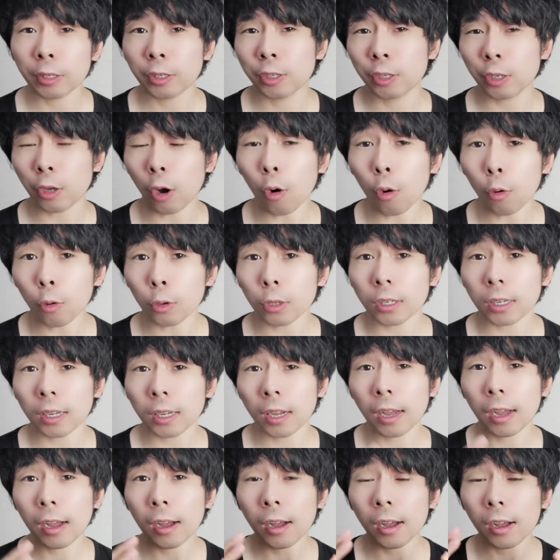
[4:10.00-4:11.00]
don't
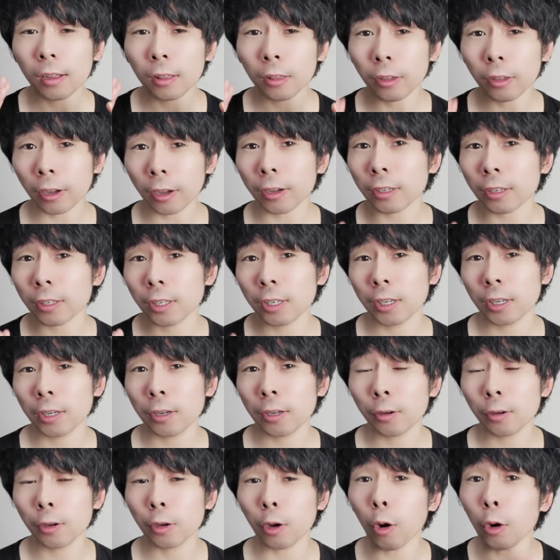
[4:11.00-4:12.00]
look
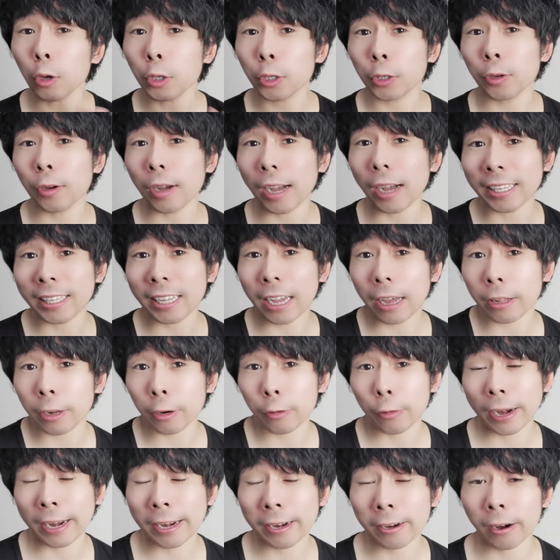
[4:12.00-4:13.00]
to go to another
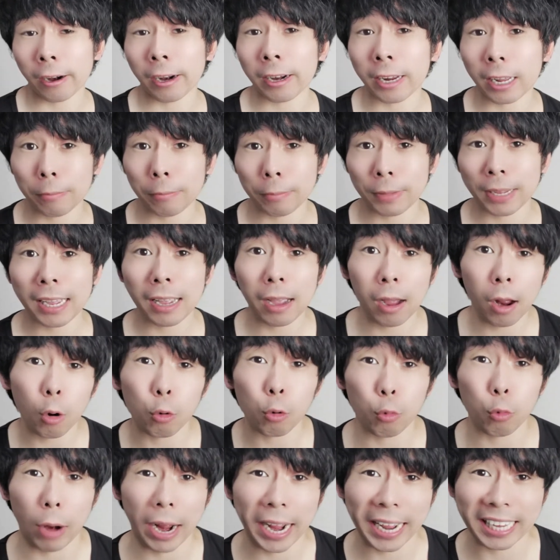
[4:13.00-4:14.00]
credit card company
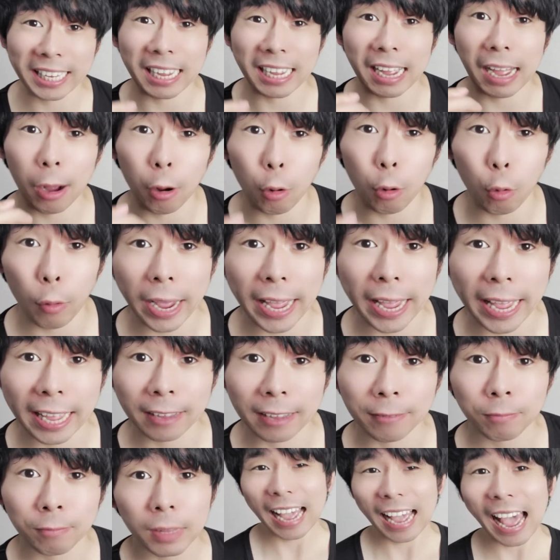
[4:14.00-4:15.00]
right away.
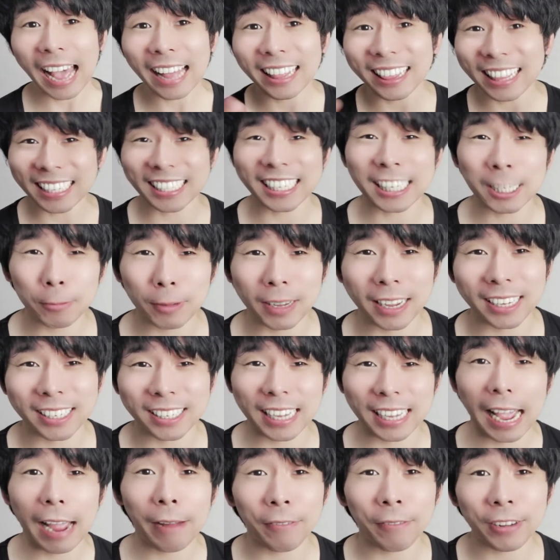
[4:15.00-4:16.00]
And this is because
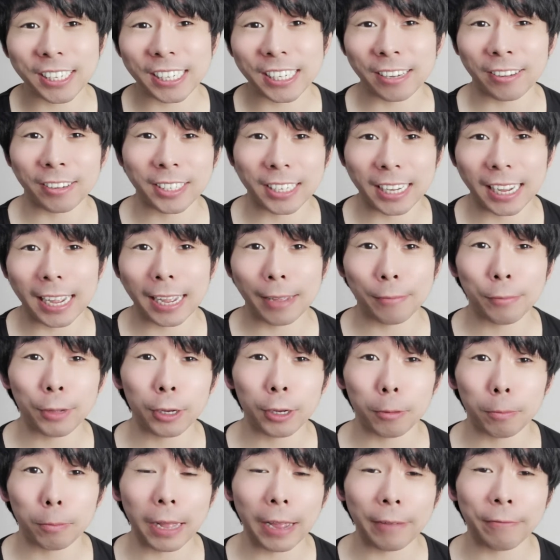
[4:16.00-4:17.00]
every single time you
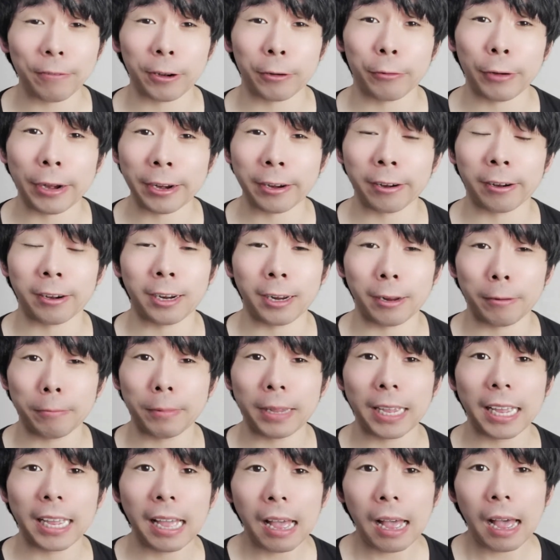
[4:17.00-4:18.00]
apply for a credit card
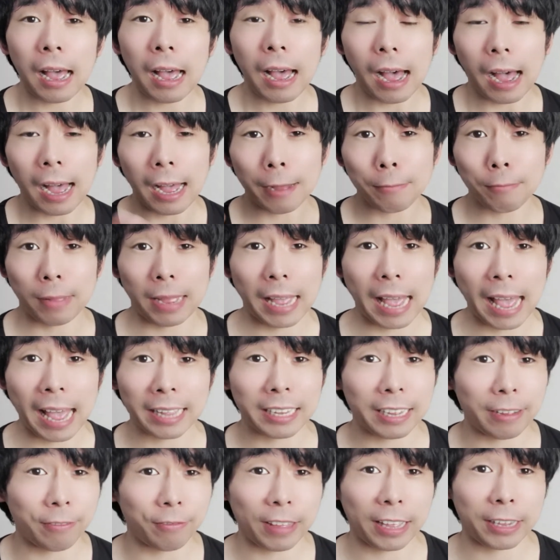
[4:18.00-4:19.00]
company,
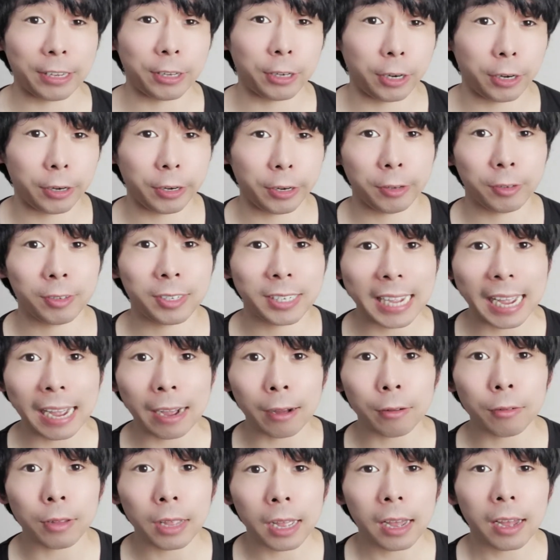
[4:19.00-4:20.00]
and if they turn you
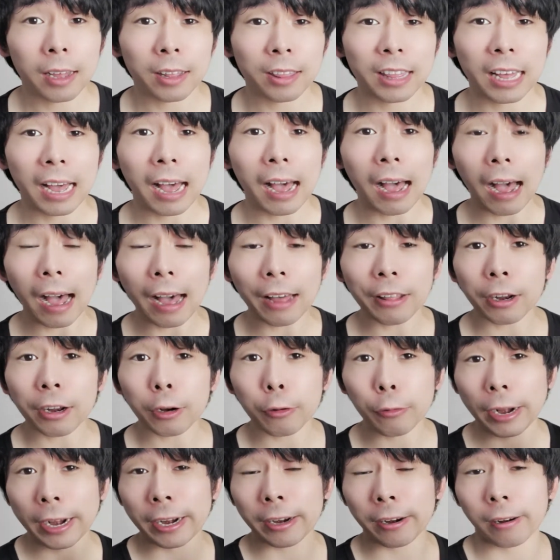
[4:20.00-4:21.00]
down, the other
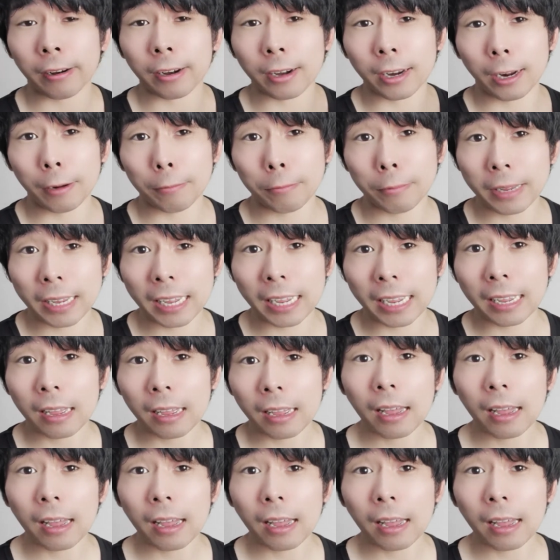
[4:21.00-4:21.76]
credit card company